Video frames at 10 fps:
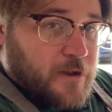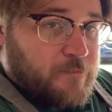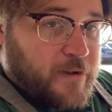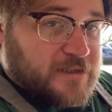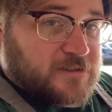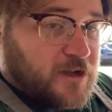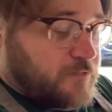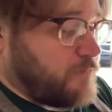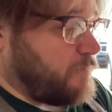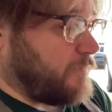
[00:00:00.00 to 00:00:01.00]
based
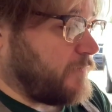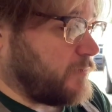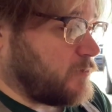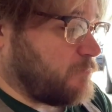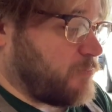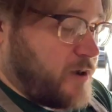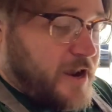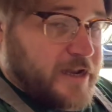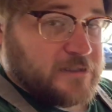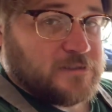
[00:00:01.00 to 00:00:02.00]
off of if it's
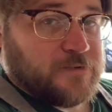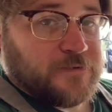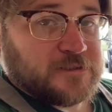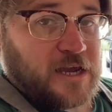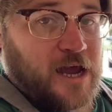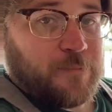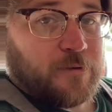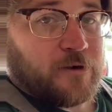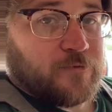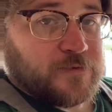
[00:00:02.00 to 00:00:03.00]
brass, if it's
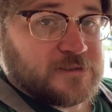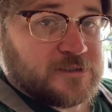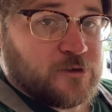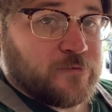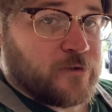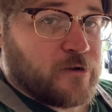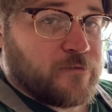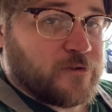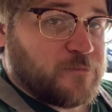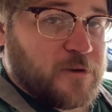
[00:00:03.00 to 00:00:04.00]
copper, if it's silver,
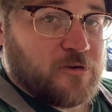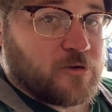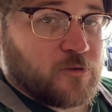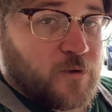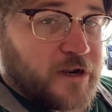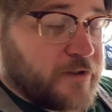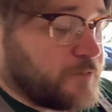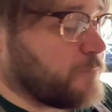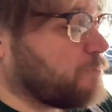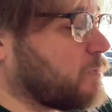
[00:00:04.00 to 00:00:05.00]
if it's pewter,
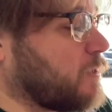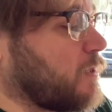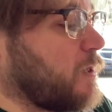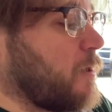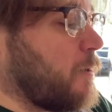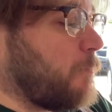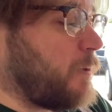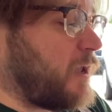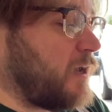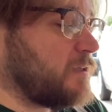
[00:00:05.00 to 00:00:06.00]
whatever.
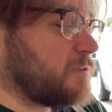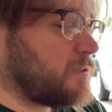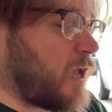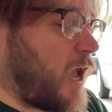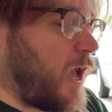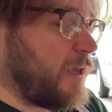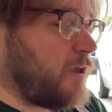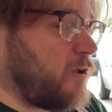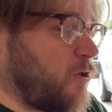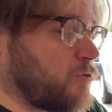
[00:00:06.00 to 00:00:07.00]
Because I
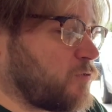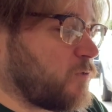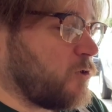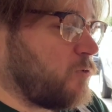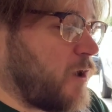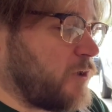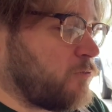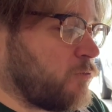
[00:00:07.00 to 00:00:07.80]
can go through and